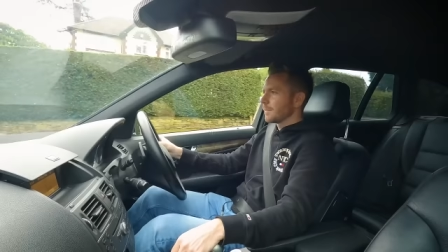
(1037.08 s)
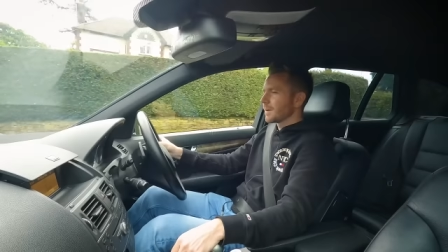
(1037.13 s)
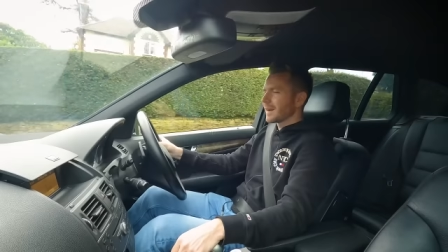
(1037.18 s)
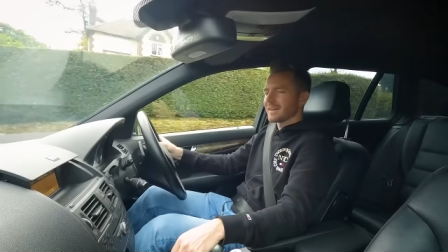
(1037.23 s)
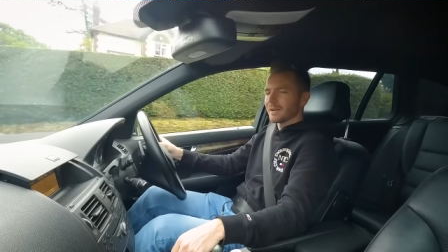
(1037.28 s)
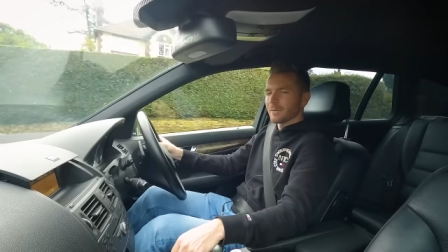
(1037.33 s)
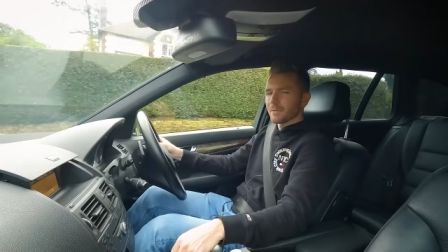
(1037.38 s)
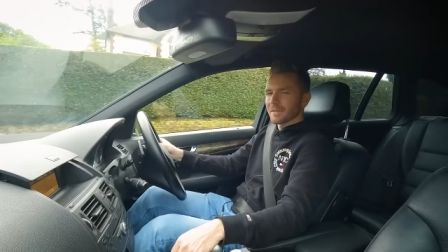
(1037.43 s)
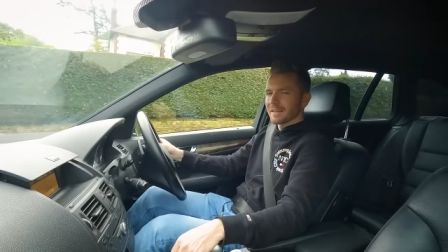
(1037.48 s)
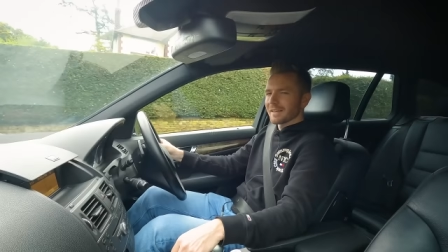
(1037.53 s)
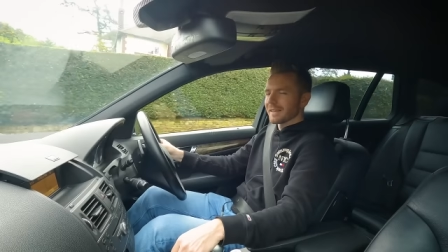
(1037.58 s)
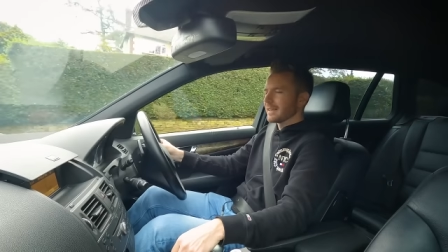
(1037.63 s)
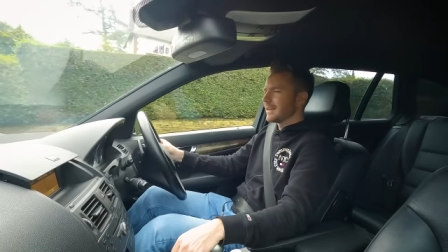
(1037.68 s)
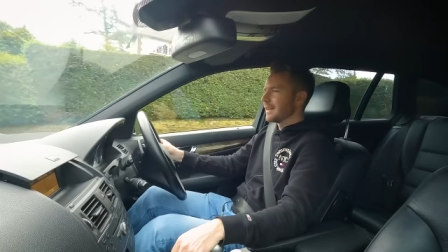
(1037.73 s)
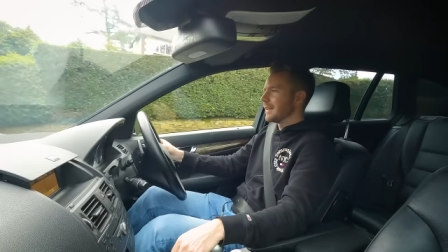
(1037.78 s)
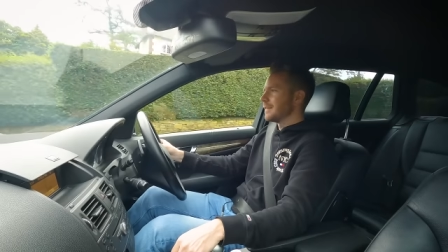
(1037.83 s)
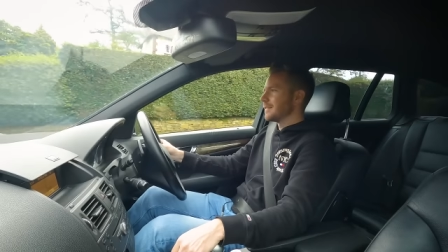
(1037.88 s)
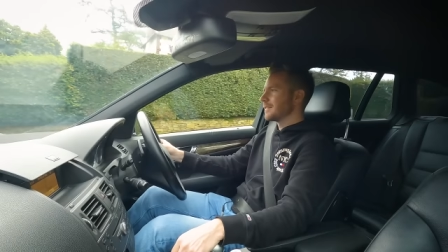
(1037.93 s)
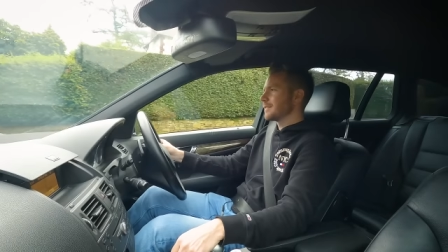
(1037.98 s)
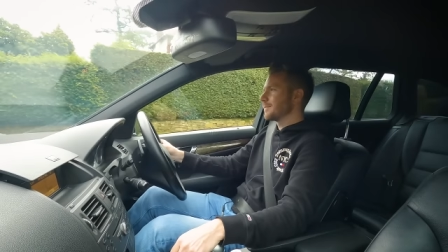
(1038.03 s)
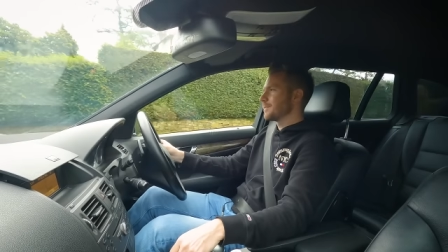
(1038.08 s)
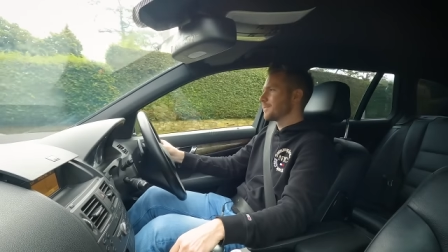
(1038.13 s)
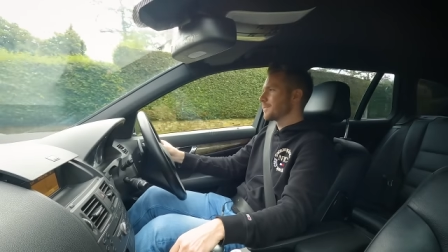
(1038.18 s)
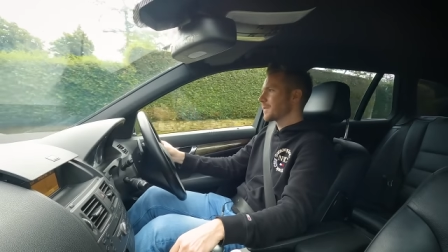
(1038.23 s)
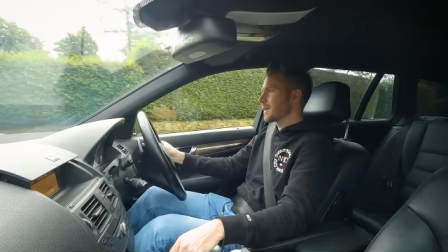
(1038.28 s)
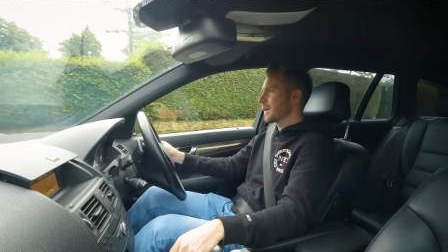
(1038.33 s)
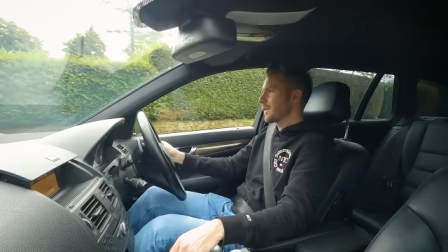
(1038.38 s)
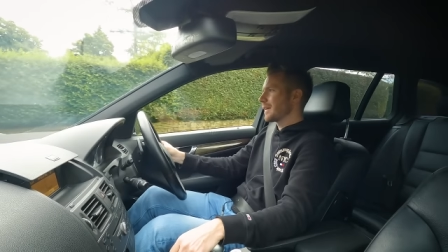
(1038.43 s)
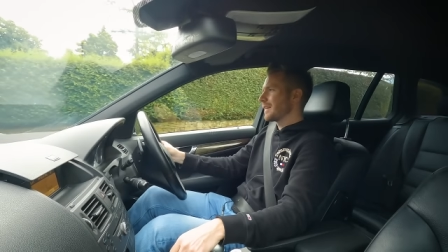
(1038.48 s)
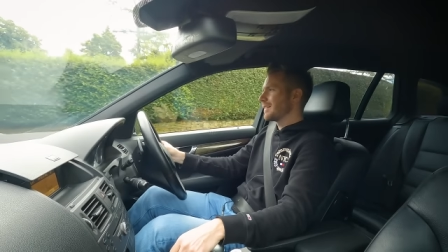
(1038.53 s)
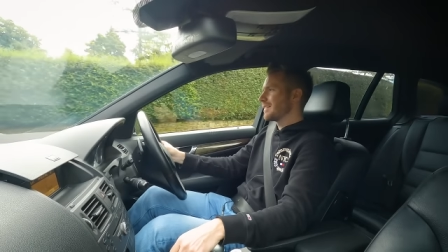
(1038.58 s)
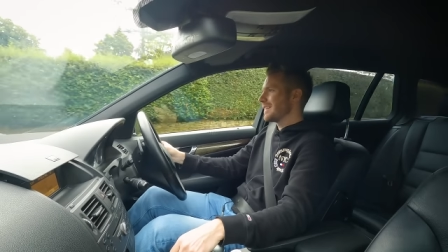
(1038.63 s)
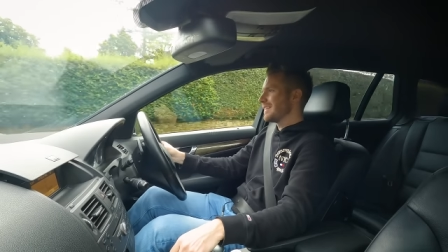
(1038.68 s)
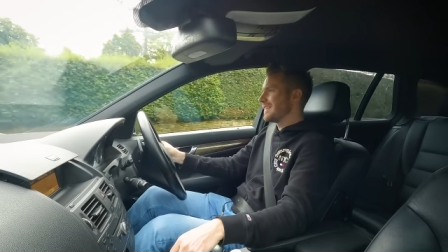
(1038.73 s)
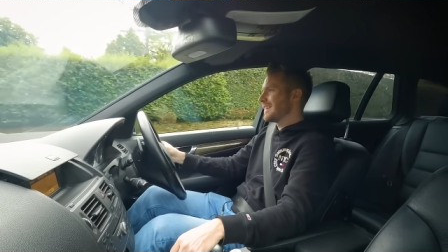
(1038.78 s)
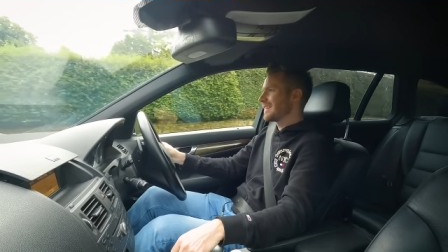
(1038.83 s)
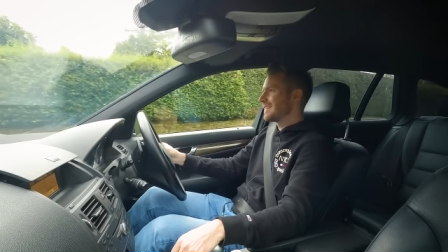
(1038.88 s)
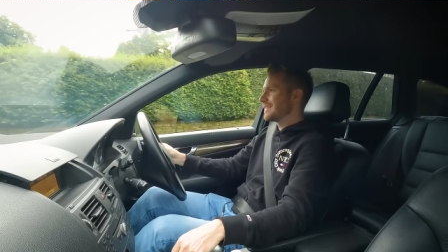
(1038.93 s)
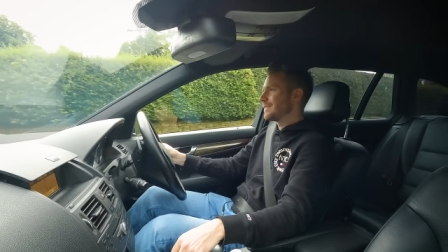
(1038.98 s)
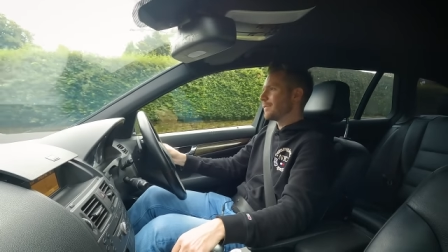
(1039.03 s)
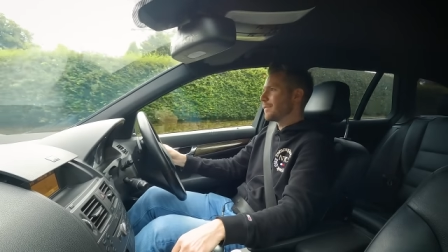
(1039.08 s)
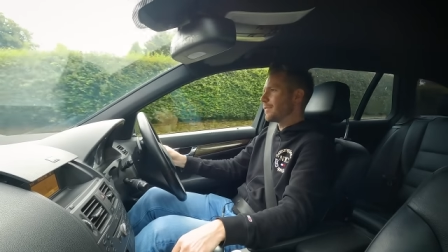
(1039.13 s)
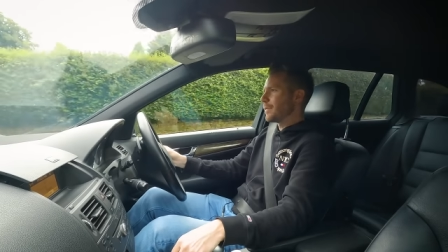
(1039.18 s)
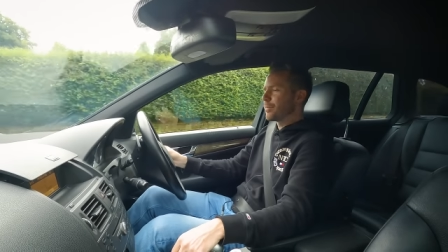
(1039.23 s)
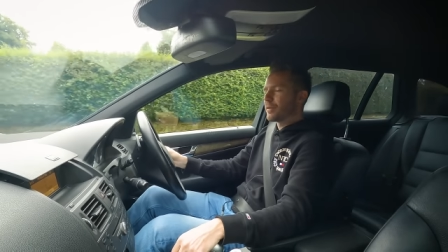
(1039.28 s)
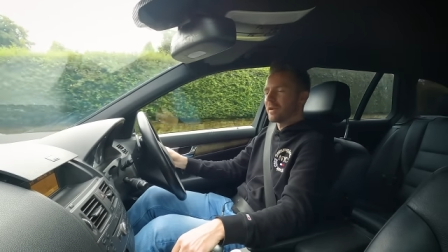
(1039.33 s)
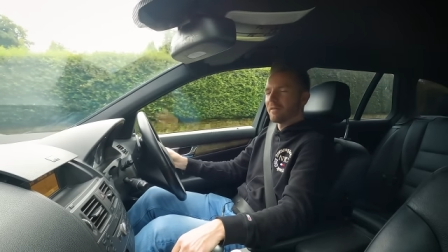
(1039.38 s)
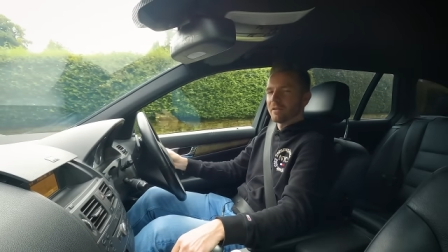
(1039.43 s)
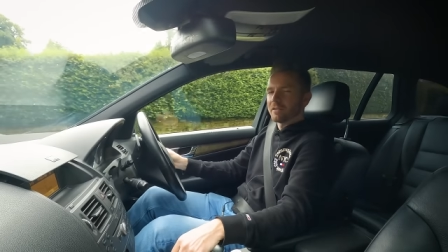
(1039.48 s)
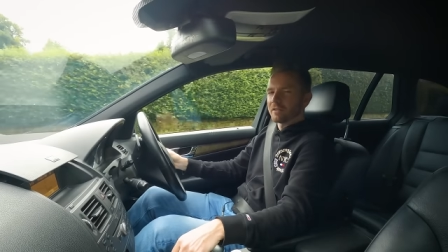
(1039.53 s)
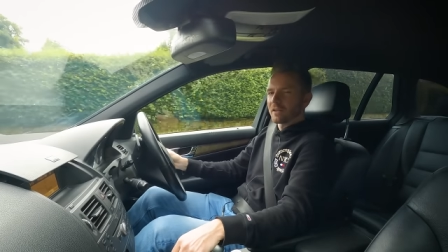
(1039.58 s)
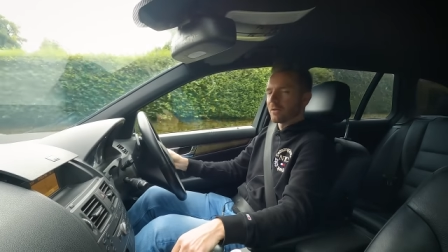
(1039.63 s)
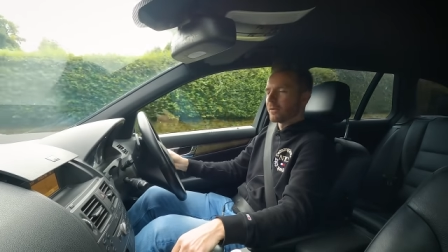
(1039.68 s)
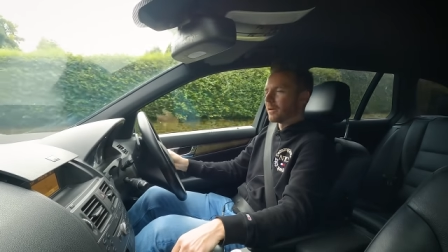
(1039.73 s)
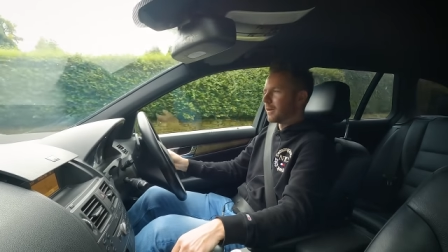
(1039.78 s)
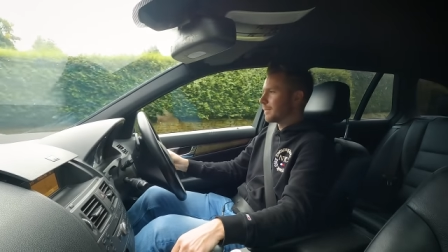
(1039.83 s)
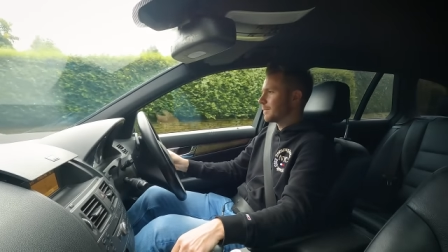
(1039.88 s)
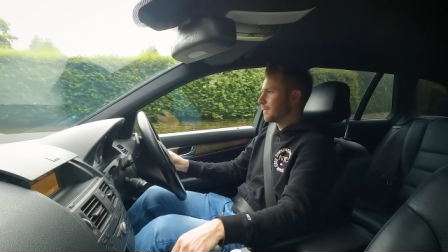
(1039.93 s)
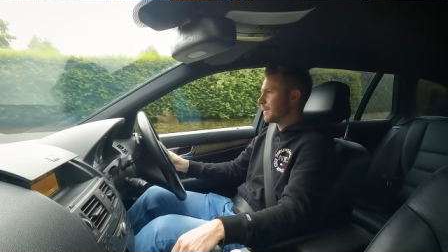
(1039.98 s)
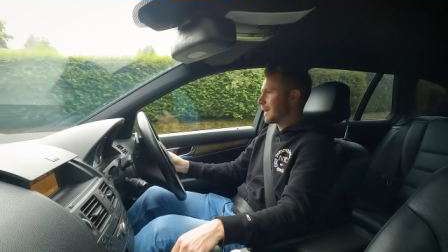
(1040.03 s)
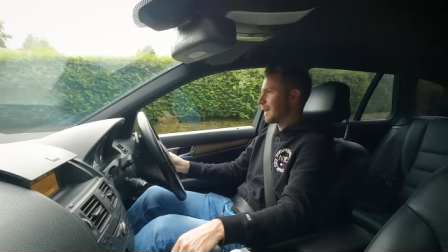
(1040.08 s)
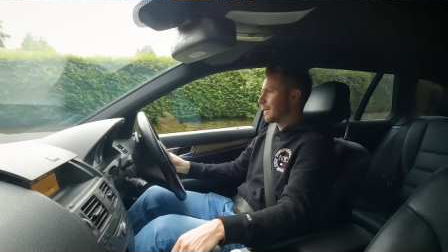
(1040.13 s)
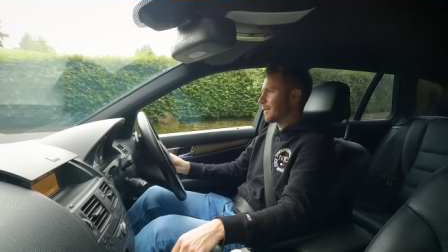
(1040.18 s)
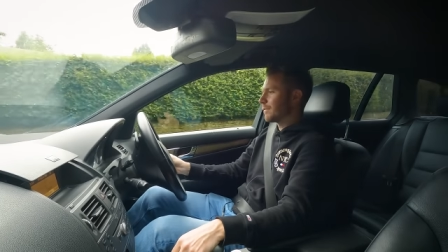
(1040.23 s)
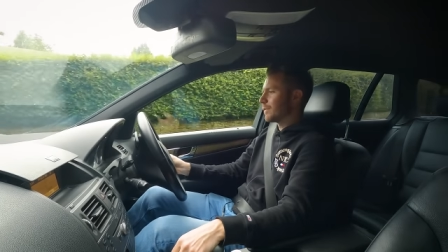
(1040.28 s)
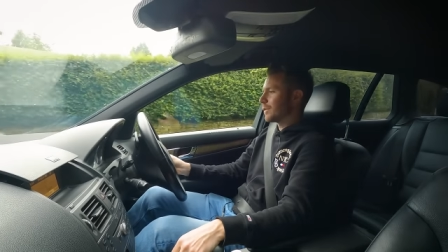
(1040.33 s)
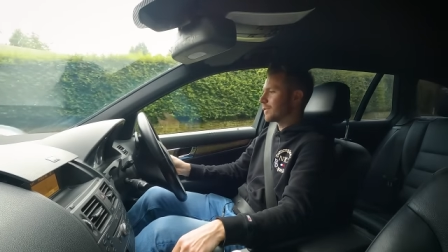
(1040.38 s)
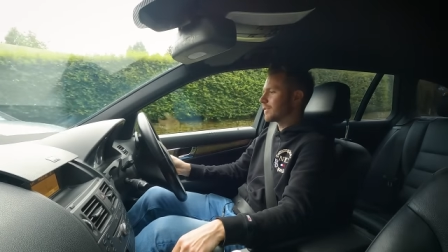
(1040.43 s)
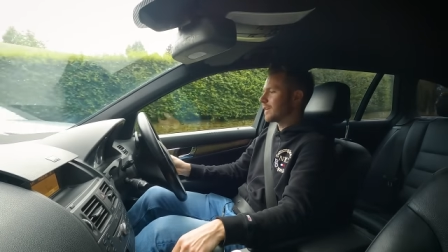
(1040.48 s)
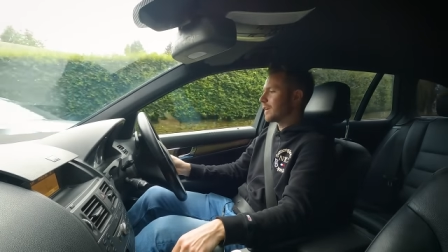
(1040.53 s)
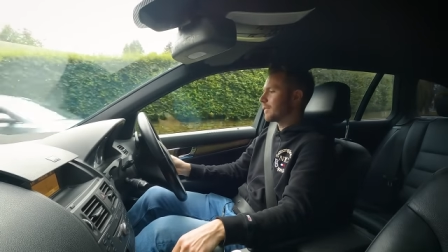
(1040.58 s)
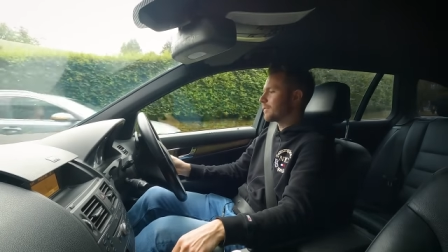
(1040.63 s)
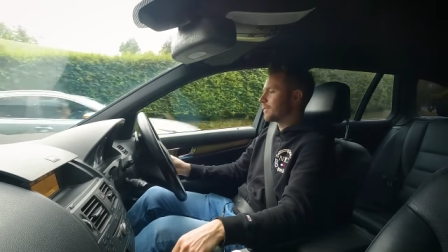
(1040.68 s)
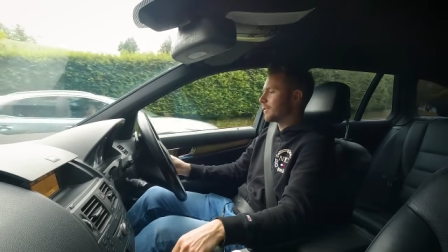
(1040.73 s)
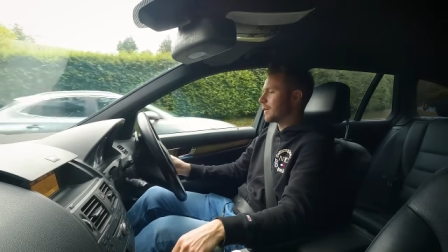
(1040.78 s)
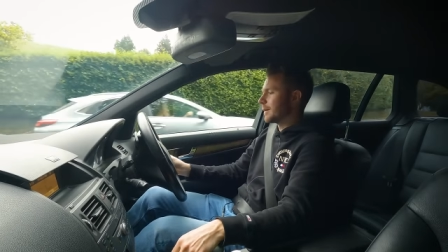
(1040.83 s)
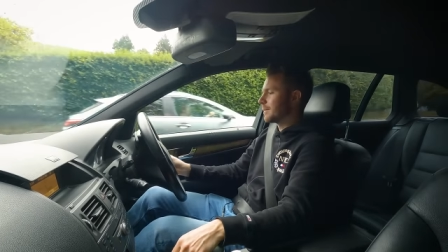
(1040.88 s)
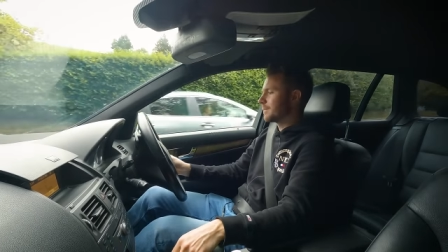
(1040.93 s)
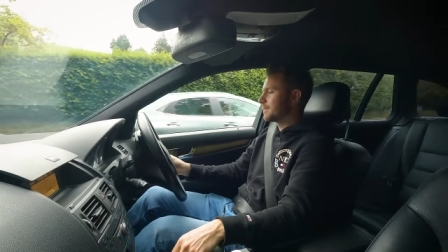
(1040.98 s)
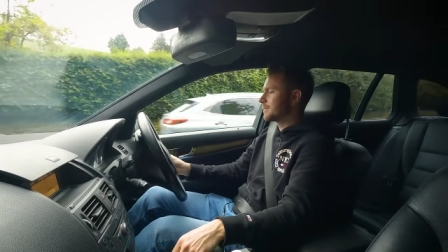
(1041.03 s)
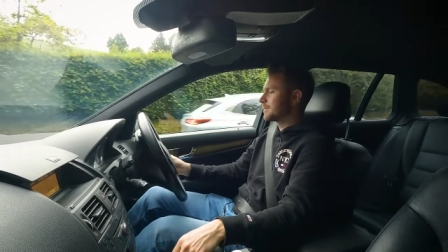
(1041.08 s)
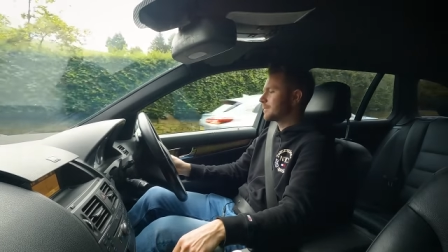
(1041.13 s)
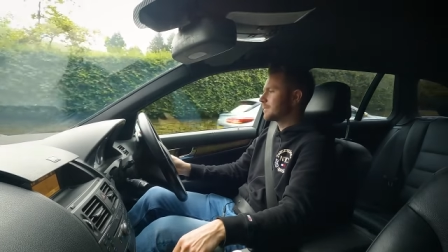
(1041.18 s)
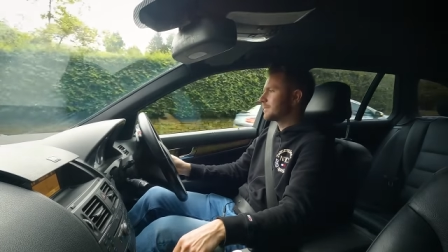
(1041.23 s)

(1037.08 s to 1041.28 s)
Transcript: but I don't think it is. I think it's indicative of the previous owner and how they've looked after it.